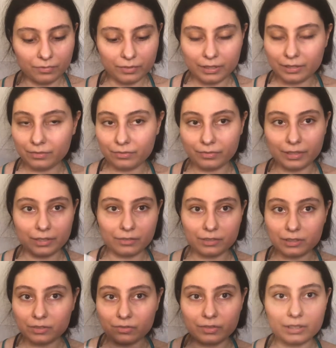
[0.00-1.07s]
free,
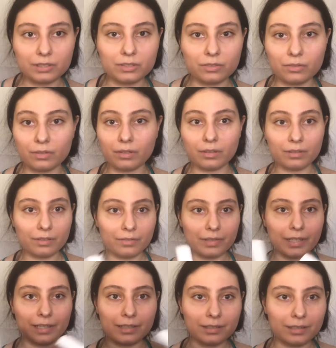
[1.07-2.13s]
fragrance free. So all of
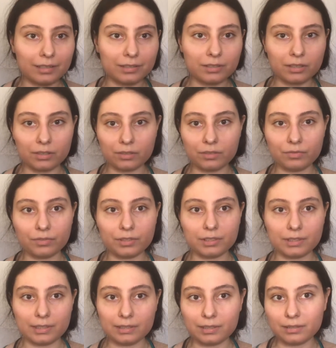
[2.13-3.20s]
that is good for
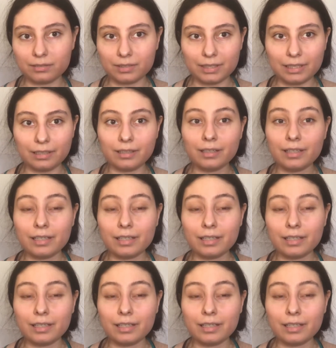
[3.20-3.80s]
sensitive skin.